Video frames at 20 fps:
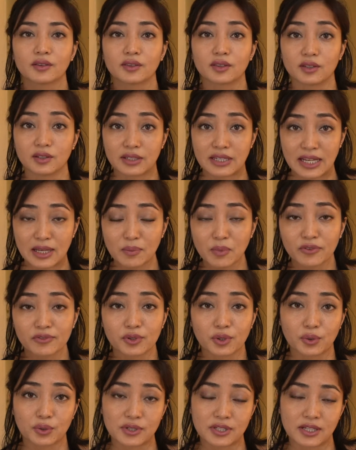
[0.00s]
The name of
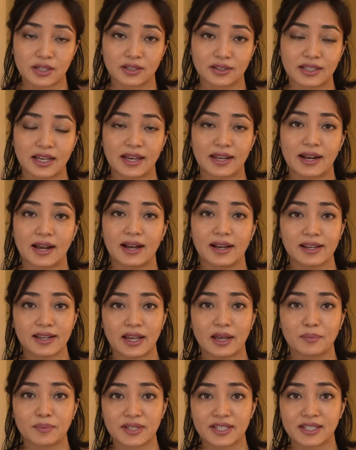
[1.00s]
the hotel that I
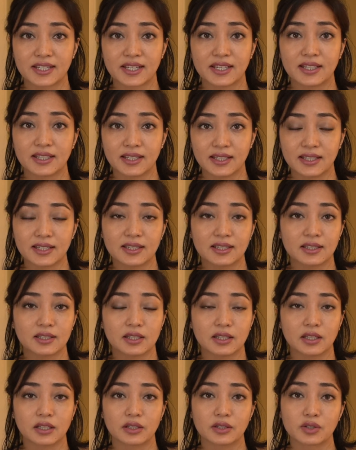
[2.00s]
am staying in
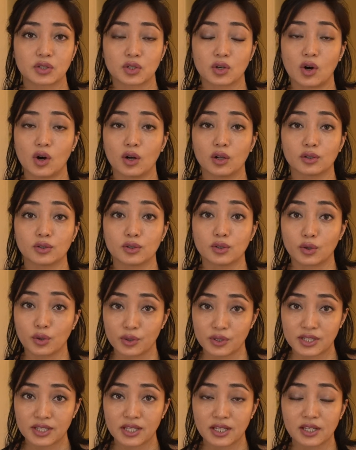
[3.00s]
is called
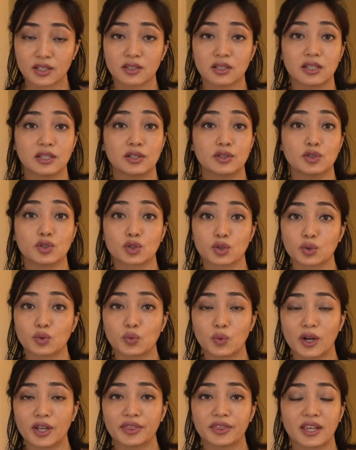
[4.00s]
Dorset in
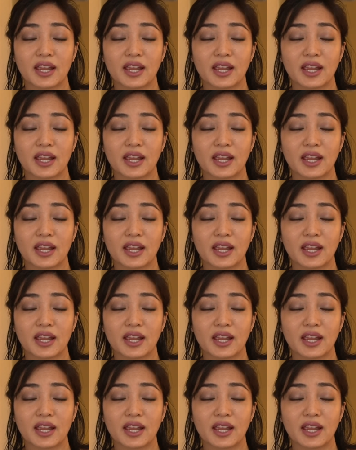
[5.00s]
Chunwon.